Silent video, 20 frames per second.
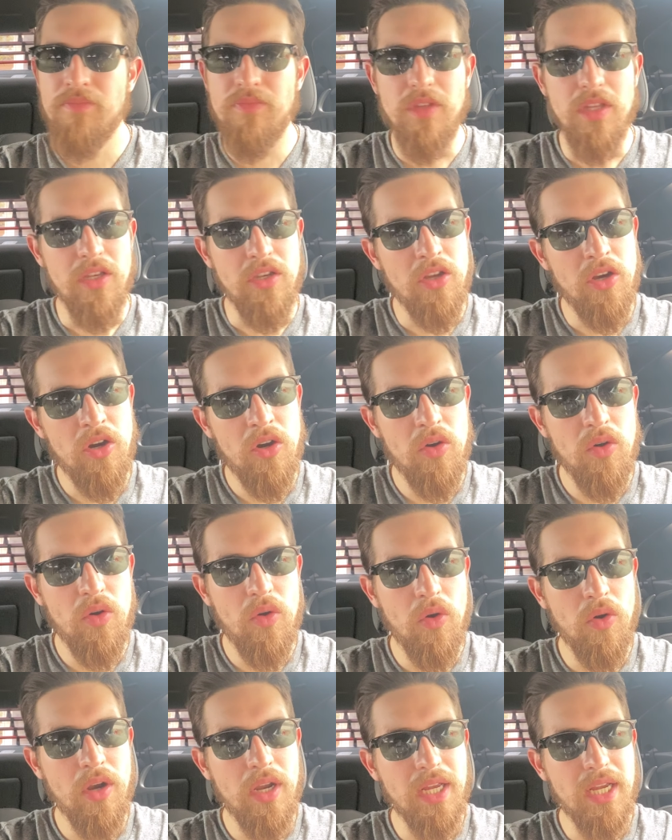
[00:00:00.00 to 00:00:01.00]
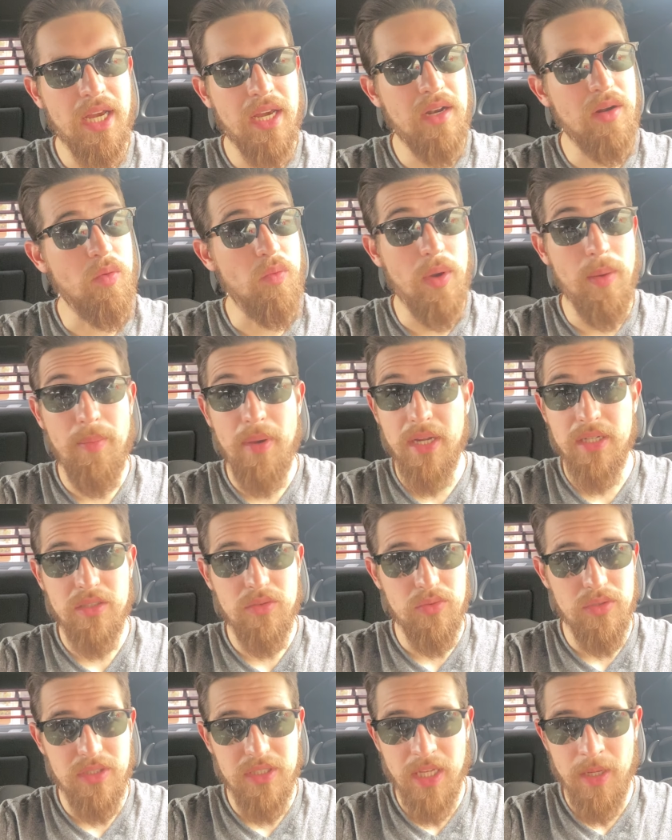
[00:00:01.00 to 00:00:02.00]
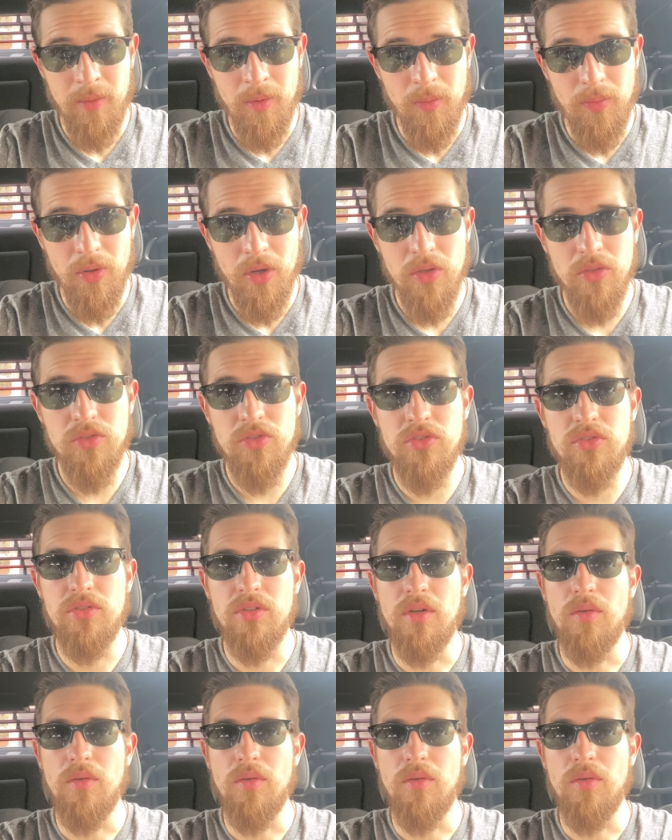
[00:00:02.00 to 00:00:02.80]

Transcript: you know, Jorge kind of went back to his same approach,